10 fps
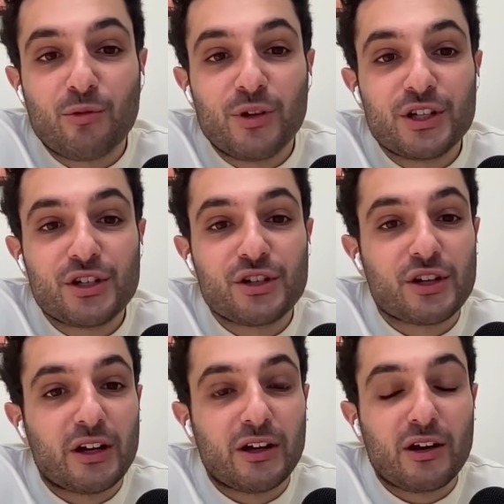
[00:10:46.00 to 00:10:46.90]
which
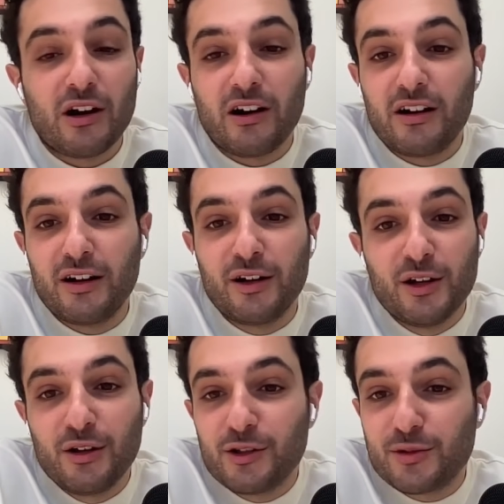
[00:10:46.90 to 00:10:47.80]
are
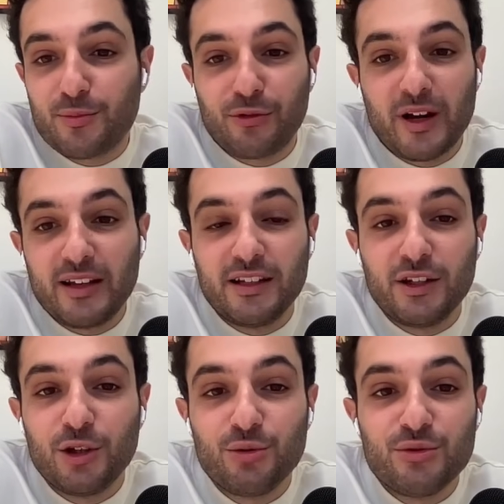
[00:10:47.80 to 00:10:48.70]
spread
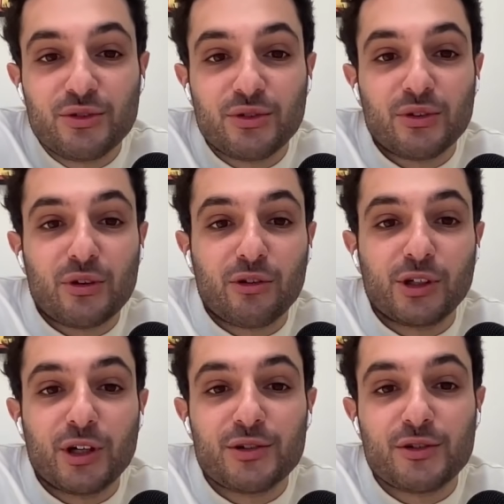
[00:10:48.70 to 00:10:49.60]
and used
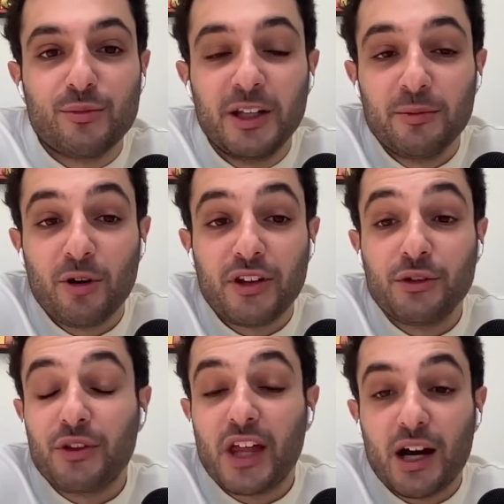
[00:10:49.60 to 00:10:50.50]
across a bit more than
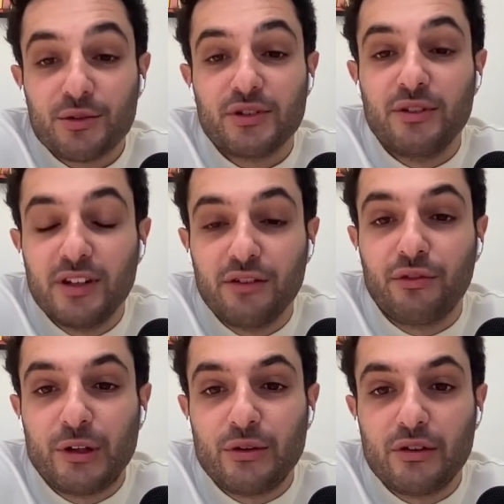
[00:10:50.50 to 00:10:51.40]
1,000
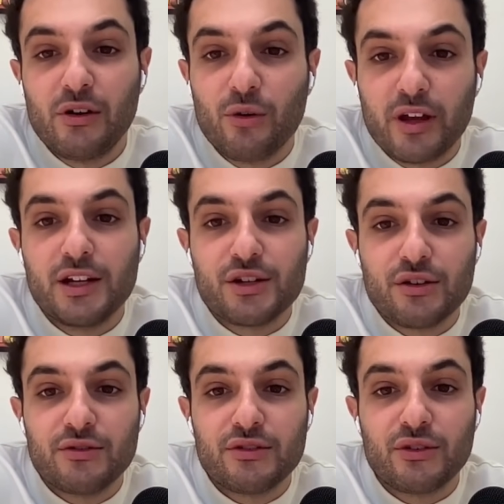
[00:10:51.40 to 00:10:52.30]
different
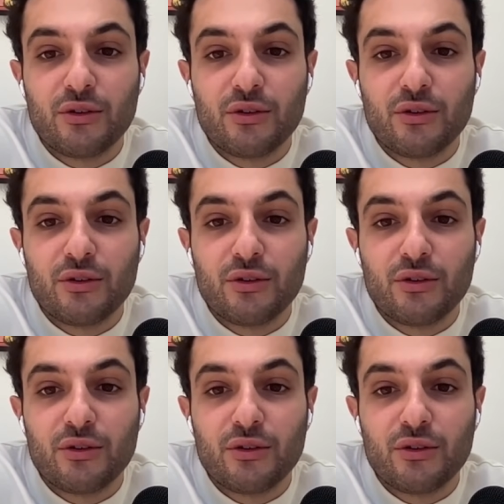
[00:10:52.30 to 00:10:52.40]
locations,